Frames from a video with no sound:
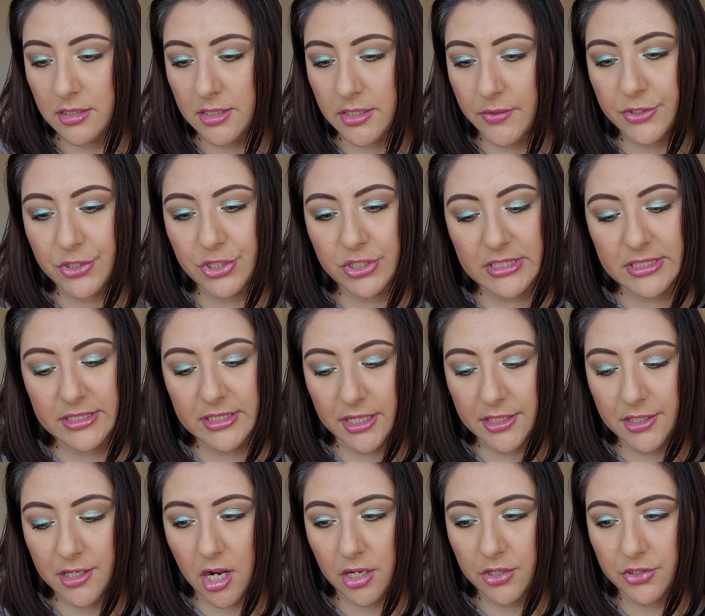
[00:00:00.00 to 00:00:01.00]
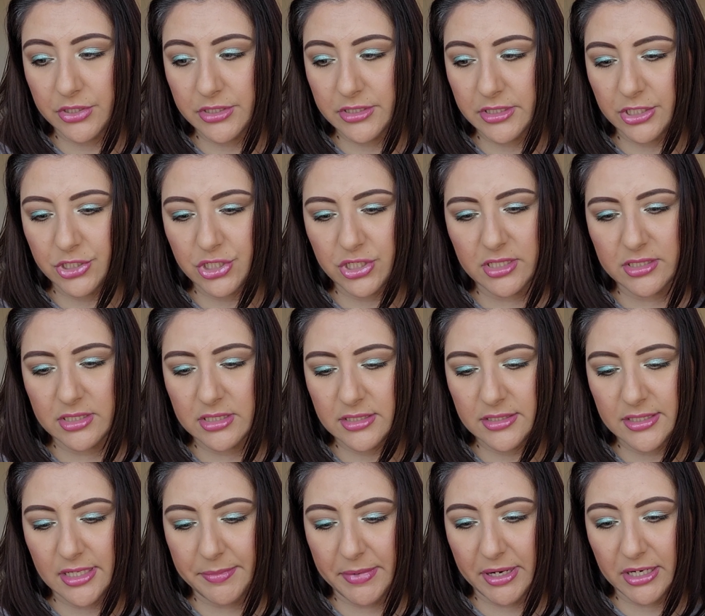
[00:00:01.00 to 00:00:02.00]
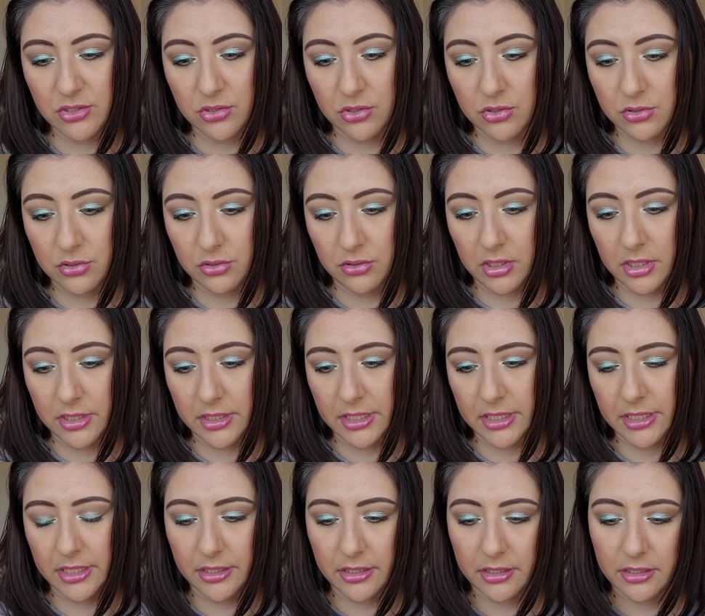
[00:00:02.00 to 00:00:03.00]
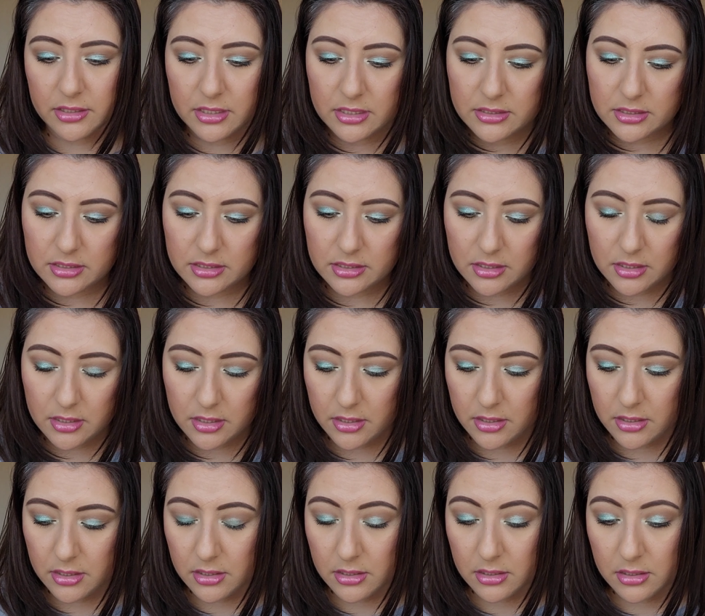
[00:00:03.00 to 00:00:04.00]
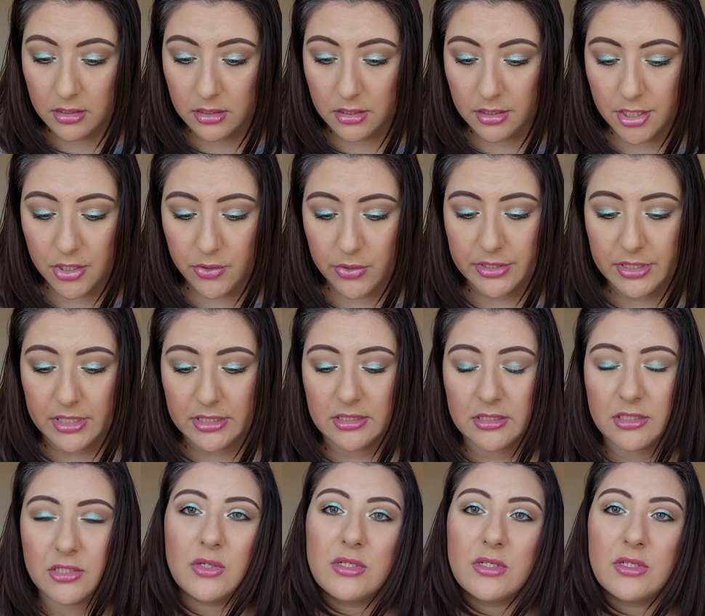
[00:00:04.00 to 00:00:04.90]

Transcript: They were just $10 each. It doesn't say my total on here, does it? No, it doesn't.